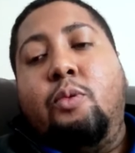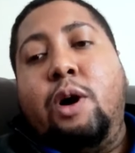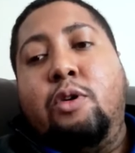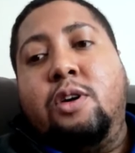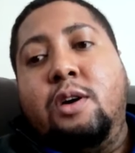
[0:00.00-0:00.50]

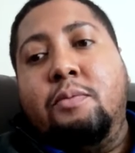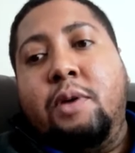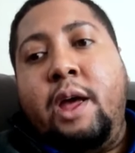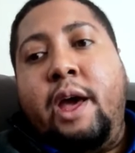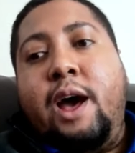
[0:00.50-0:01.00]

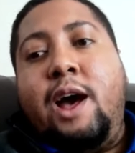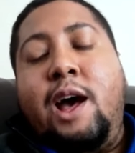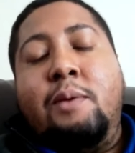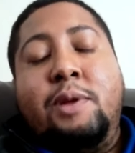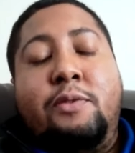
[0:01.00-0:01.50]
Welcome.
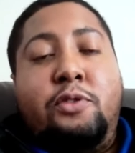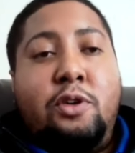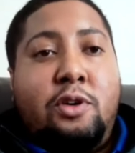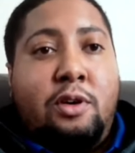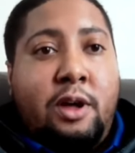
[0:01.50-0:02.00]
If
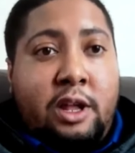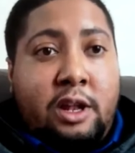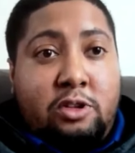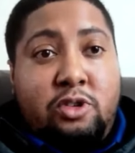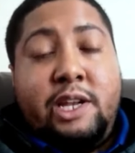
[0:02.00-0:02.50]
you're
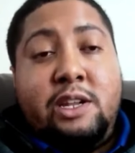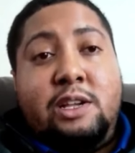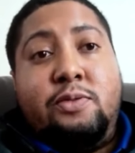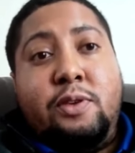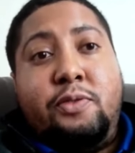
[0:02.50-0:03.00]

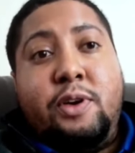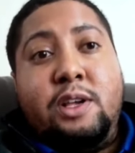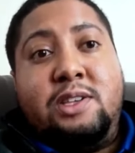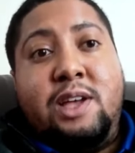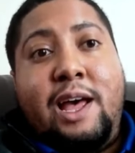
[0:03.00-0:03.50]
joining us for the
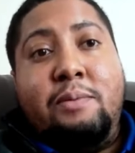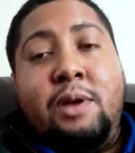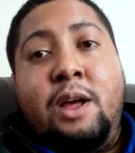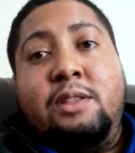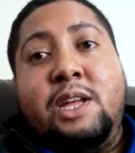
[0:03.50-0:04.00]
first
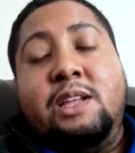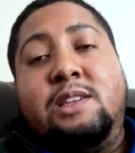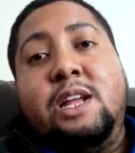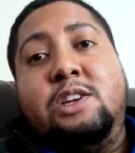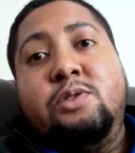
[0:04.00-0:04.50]
time, the
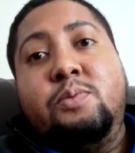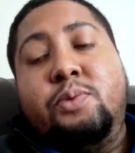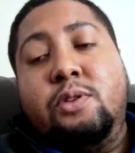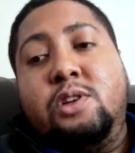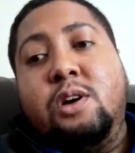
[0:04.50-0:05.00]
International
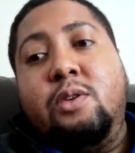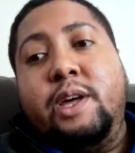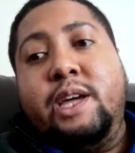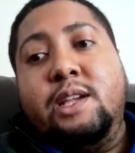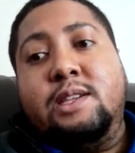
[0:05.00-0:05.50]
Book
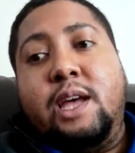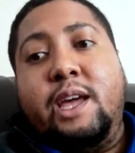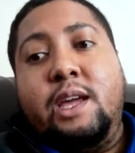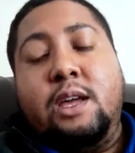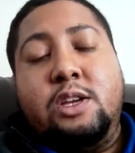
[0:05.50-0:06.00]
Show is
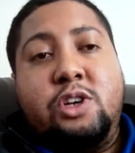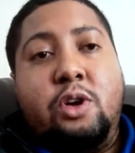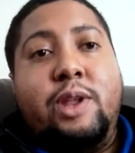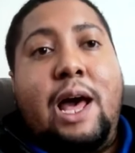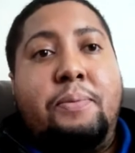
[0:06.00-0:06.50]
a
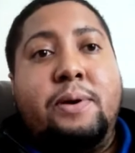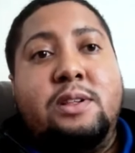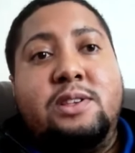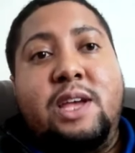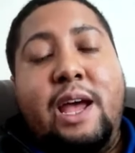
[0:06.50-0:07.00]
show that
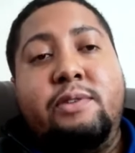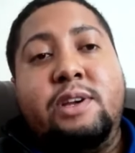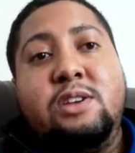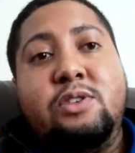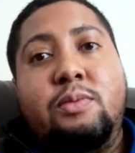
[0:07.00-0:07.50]
happens
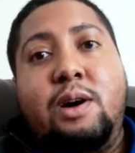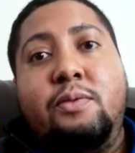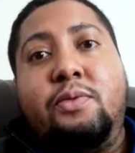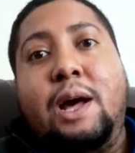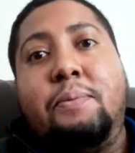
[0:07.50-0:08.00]
every single
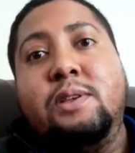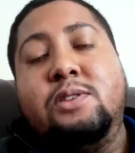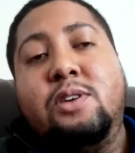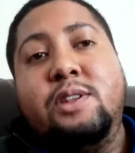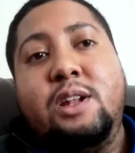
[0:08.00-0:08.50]
month. It
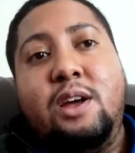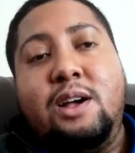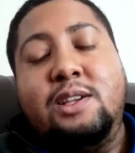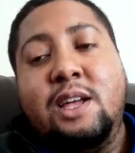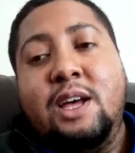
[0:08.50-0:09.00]
happens on the
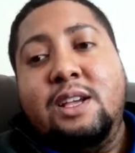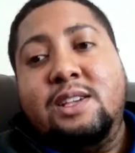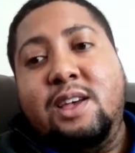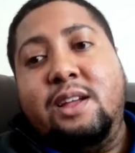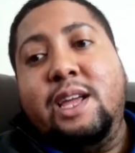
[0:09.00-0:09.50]
last
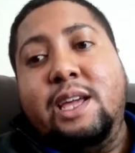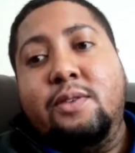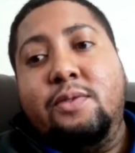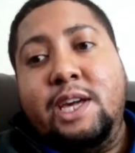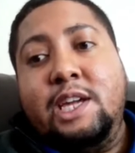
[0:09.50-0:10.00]

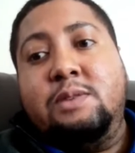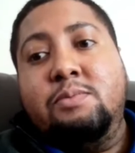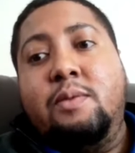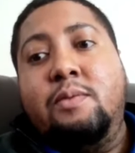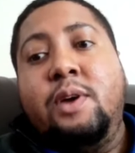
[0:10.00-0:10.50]
Sunday of
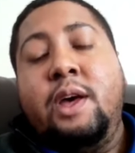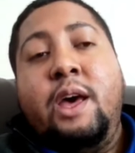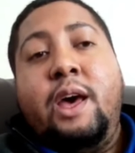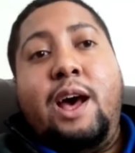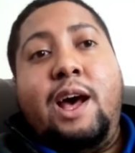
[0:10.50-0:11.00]
each month.
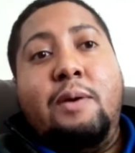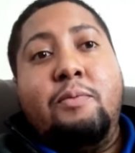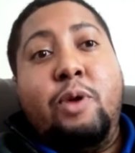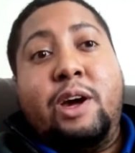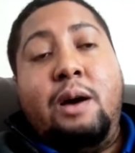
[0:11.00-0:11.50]

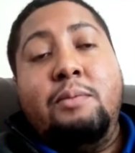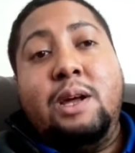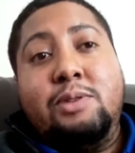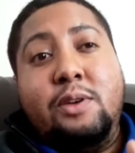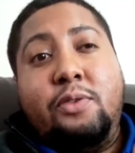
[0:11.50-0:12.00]
We're
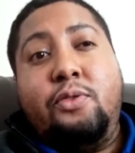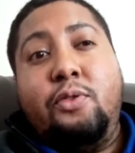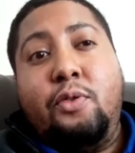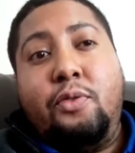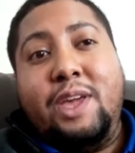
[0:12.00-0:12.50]
coming up to the
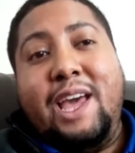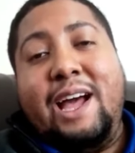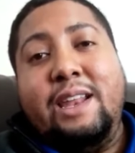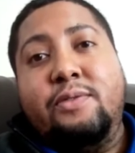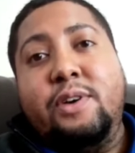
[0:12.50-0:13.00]
fourth
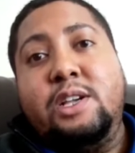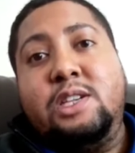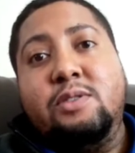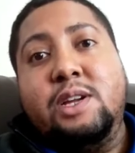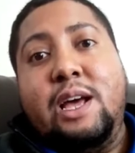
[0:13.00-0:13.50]
year
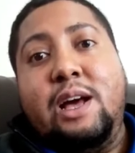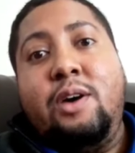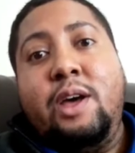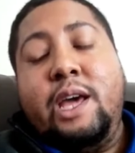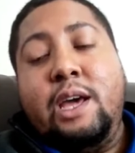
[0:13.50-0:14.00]
anniversary
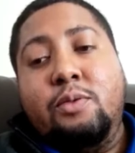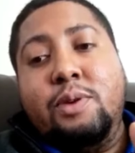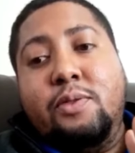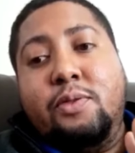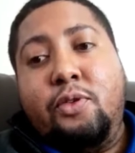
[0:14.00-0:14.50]
now. It
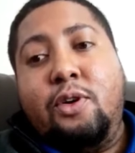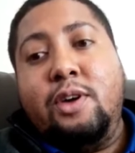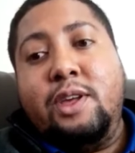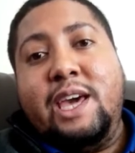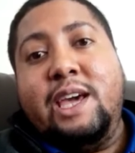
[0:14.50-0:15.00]
will be
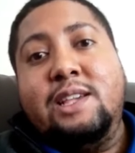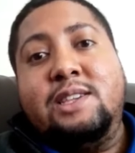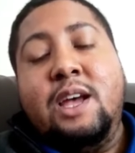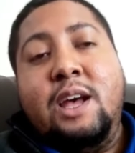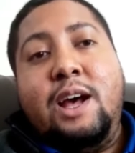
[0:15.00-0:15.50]
4
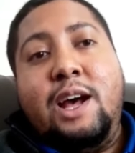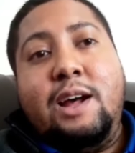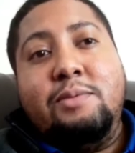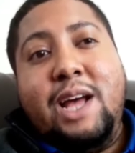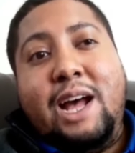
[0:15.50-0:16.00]
years
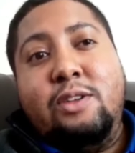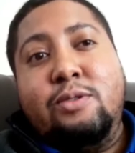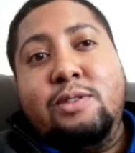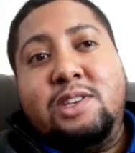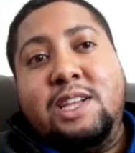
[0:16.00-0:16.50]
that I
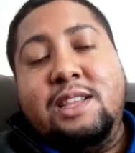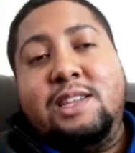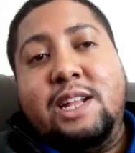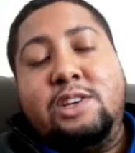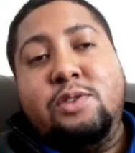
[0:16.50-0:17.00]
launched the
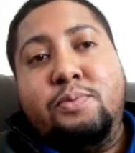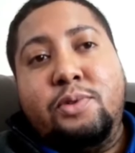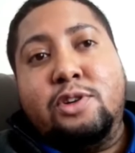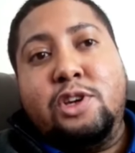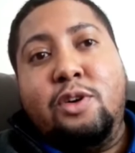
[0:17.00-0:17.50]
International
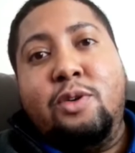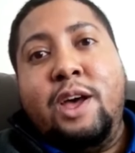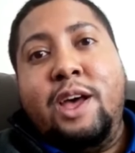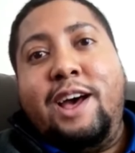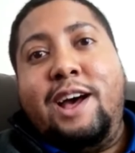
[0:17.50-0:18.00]
Book
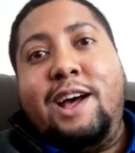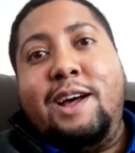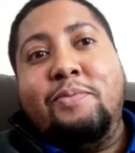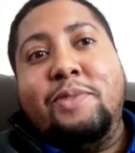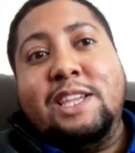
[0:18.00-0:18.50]
Show.
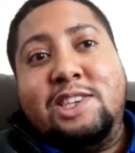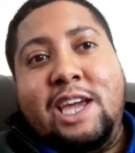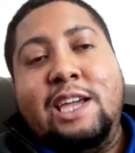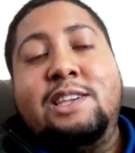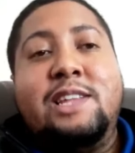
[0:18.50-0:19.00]
It's
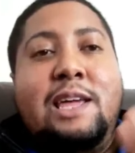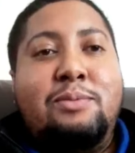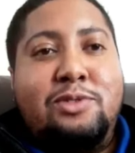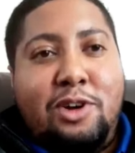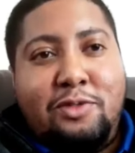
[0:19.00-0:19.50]
changed
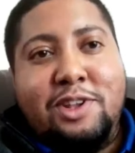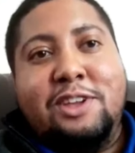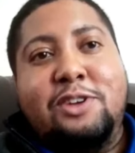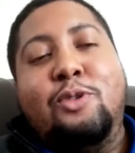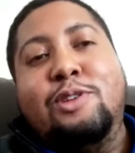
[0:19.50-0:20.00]
names over
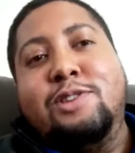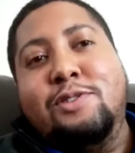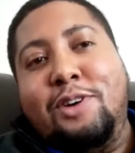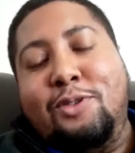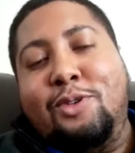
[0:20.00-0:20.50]
the course
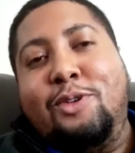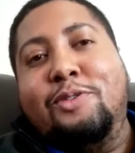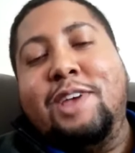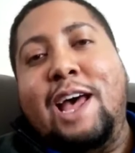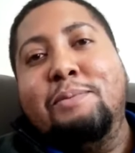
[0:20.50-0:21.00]

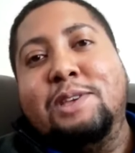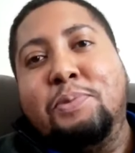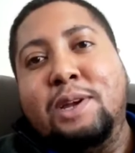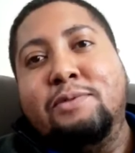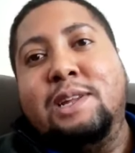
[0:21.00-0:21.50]
of time.
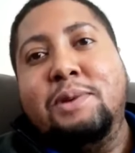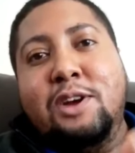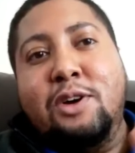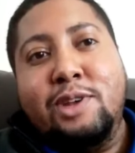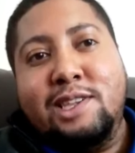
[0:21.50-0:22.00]
It's previously
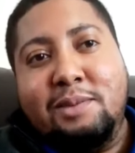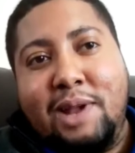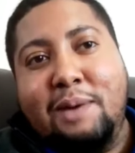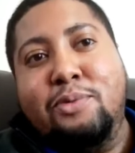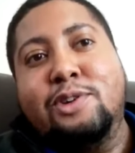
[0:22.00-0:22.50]
been known as
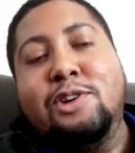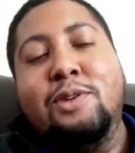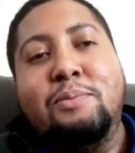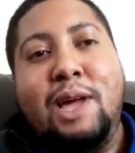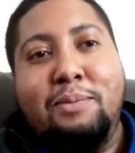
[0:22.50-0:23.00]
the Black Book
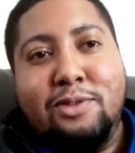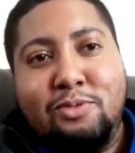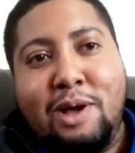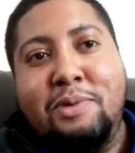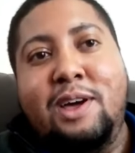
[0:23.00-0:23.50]
Show and the Black
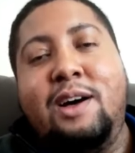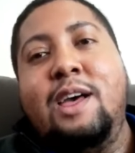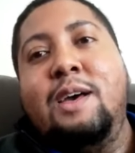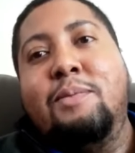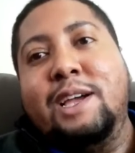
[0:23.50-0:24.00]
Books
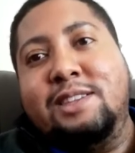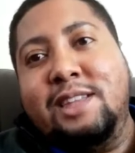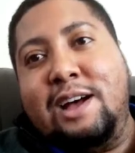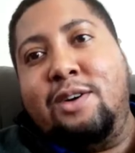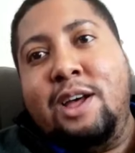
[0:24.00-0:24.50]
Webinar, but
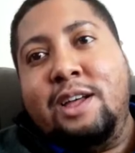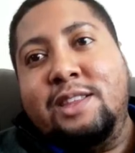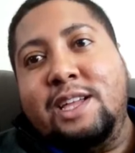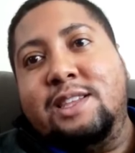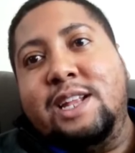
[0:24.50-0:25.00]
it's now
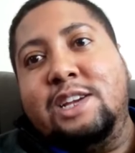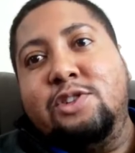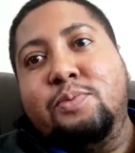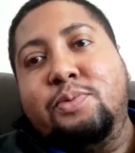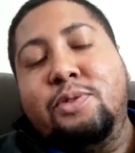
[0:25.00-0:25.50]
the
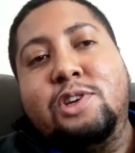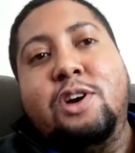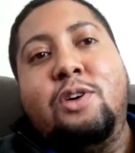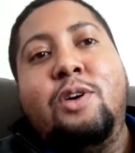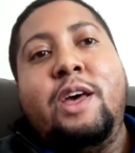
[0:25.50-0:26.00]
International Book
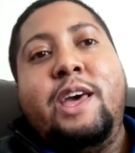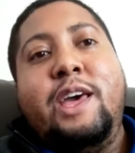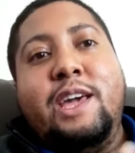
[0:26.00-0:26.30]
Show.